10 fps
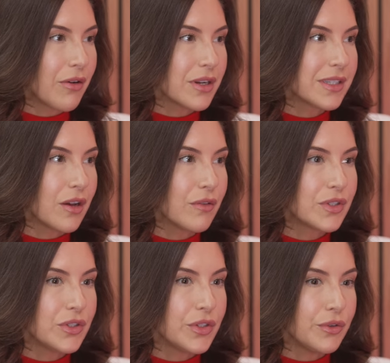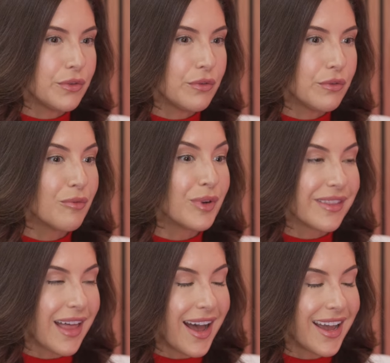ourselves to
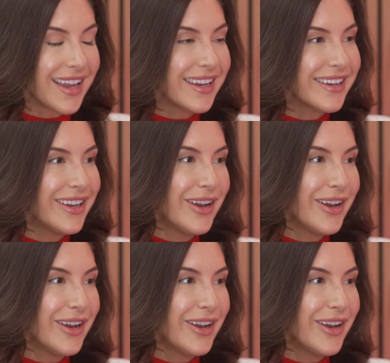rely